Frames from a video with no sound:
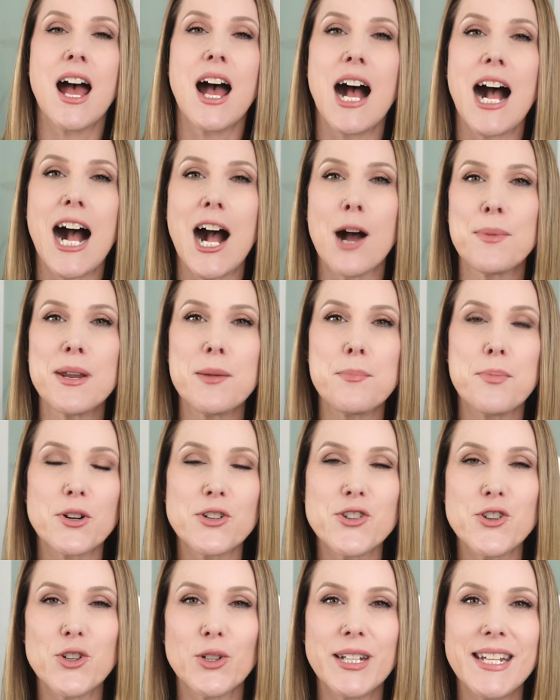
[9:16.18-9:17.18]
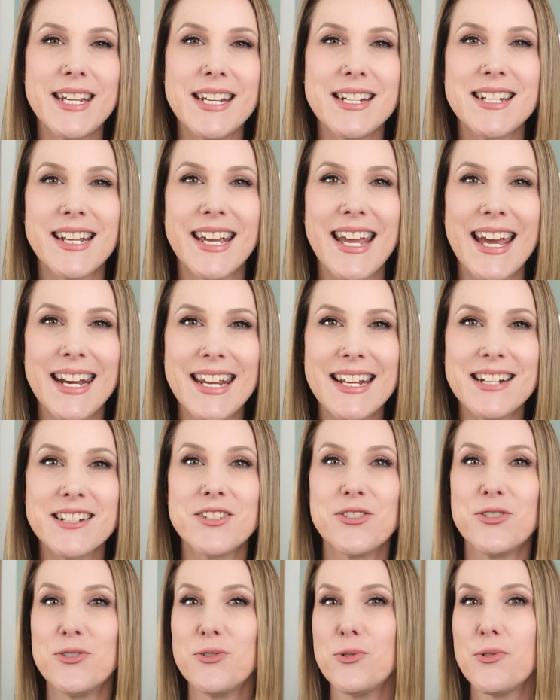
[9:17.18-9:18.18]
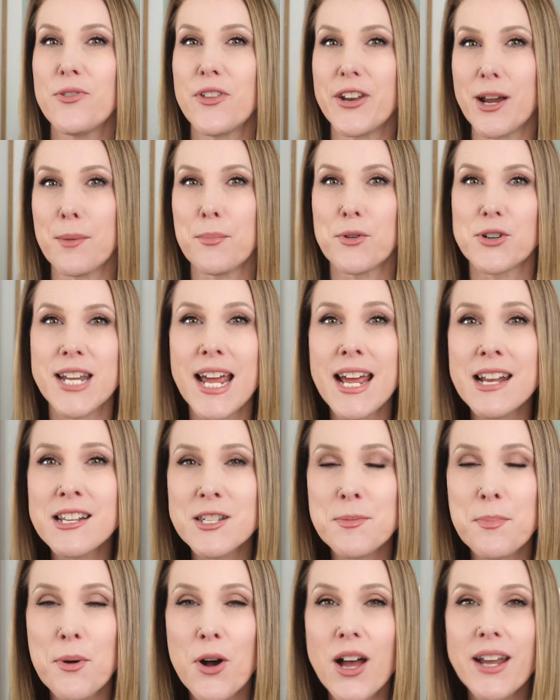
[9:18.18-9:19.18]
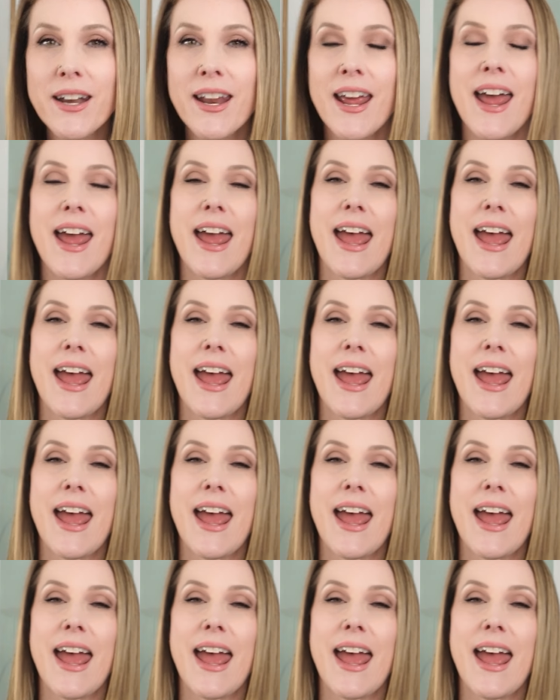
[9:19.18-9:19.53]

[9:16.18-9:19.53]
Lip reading: how many books you'll need to get into the #10 spot